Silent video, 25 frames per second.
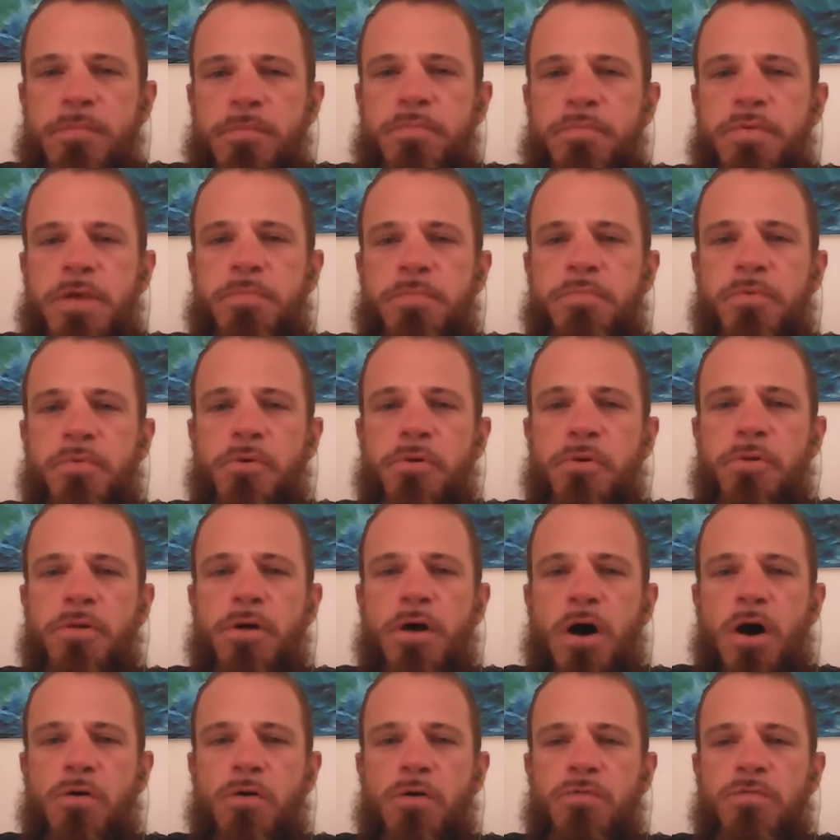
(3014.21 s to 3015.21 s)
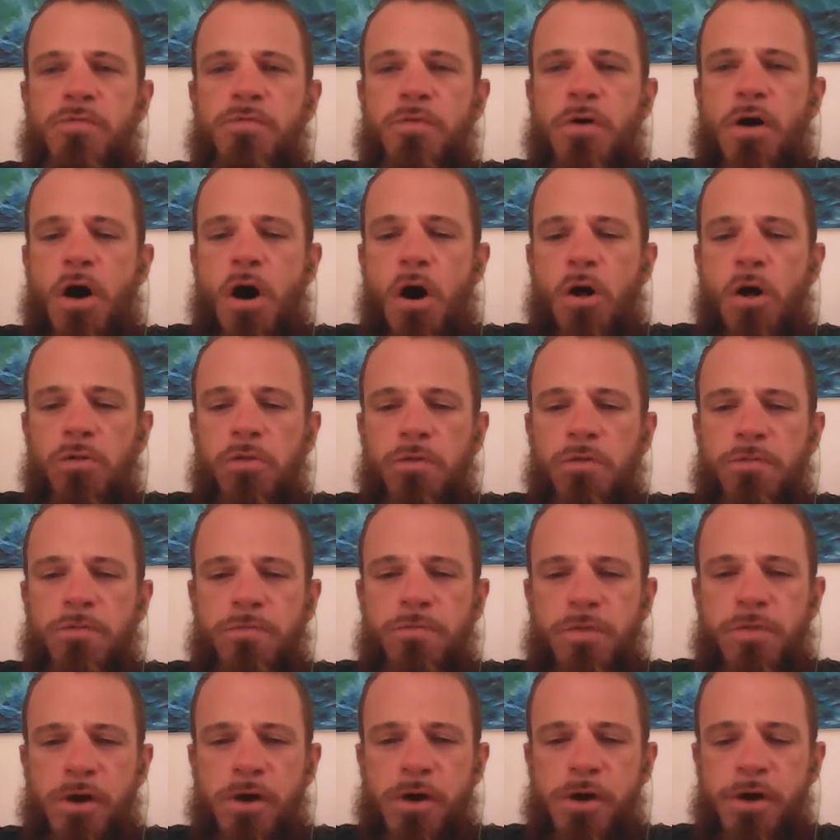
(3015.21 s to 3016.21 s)
people of all
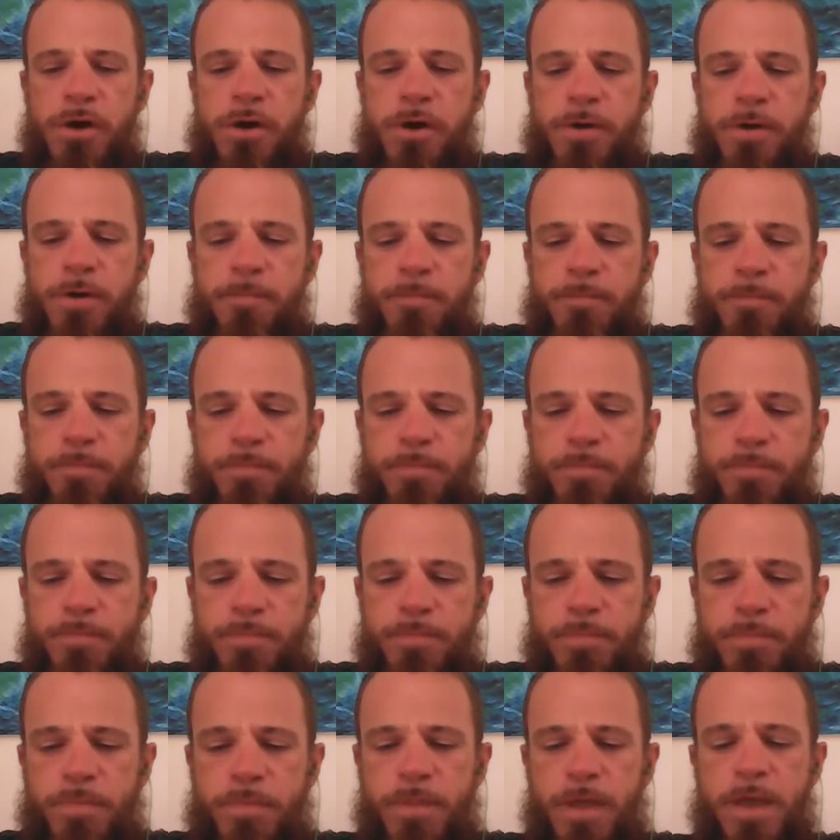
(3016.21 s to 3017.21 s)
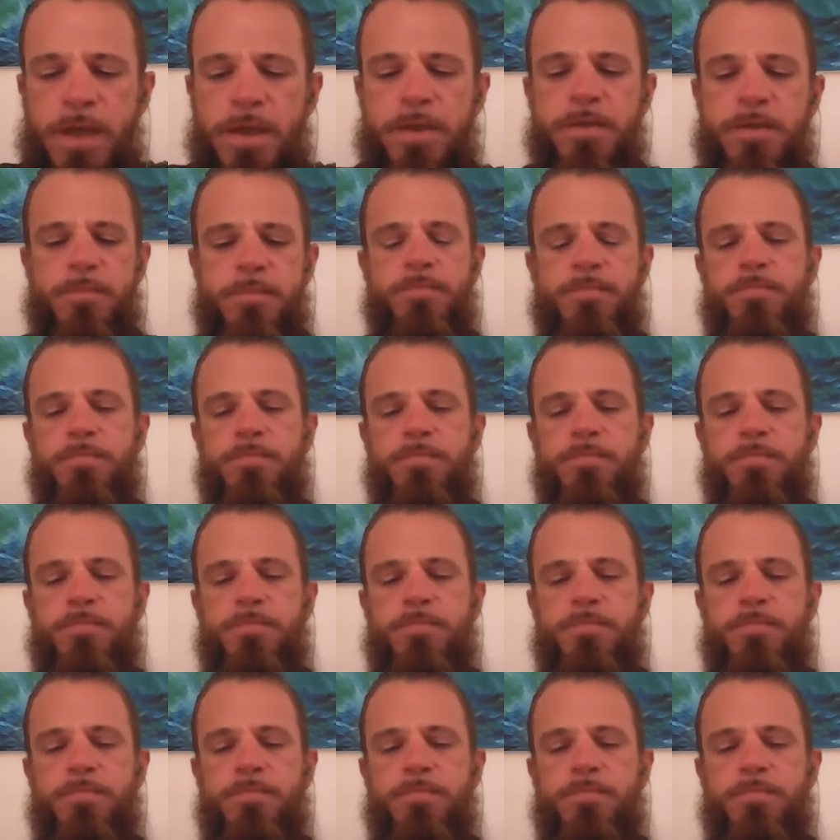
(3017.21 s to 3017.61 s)
of the like